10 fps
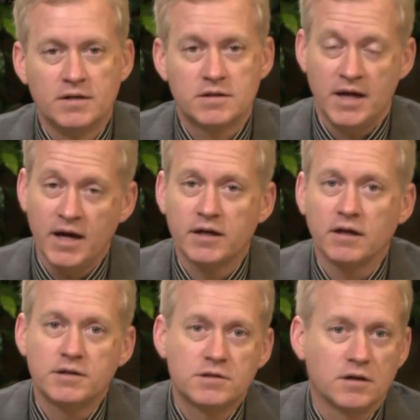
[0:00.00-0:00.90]
Today I'd
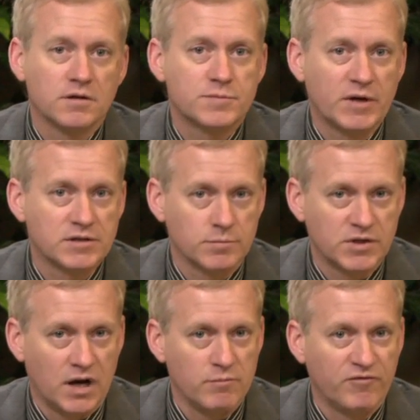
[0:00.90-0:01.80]
like to spend some
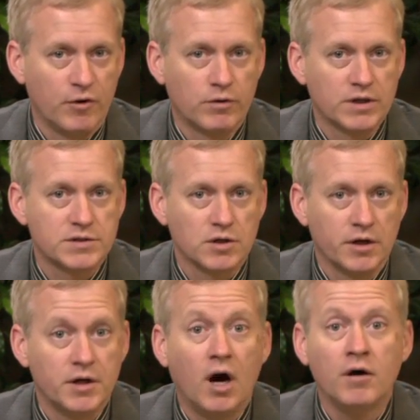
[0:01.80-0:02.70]
time focused
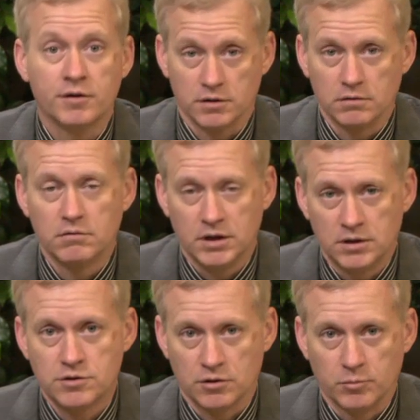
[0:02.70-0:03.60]
on other
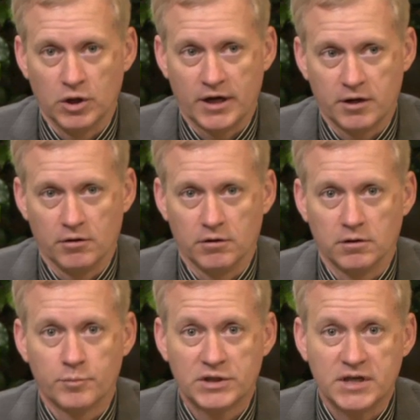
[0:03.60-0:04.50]

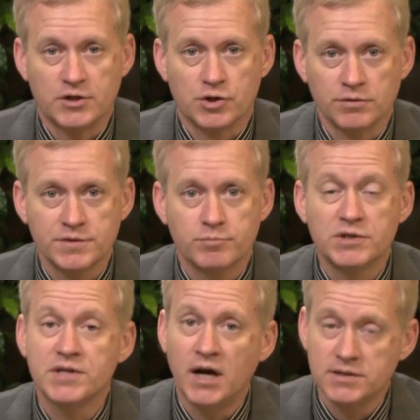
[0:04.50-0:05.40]
intermolecular potentials
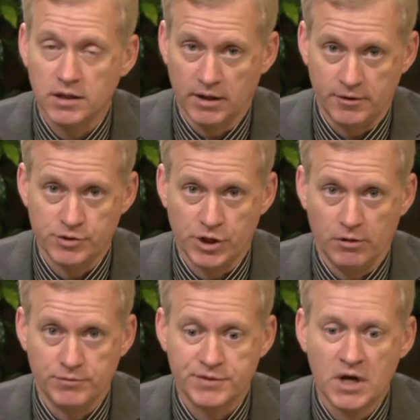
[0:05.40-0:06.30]
besides the
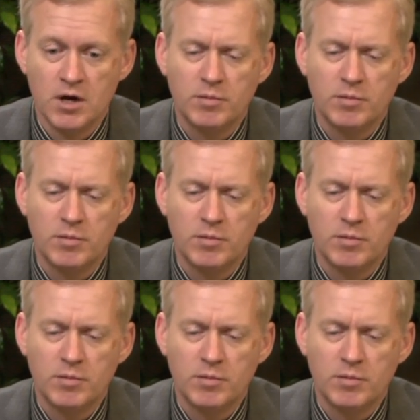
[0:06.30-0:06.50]
Lennard-Jones,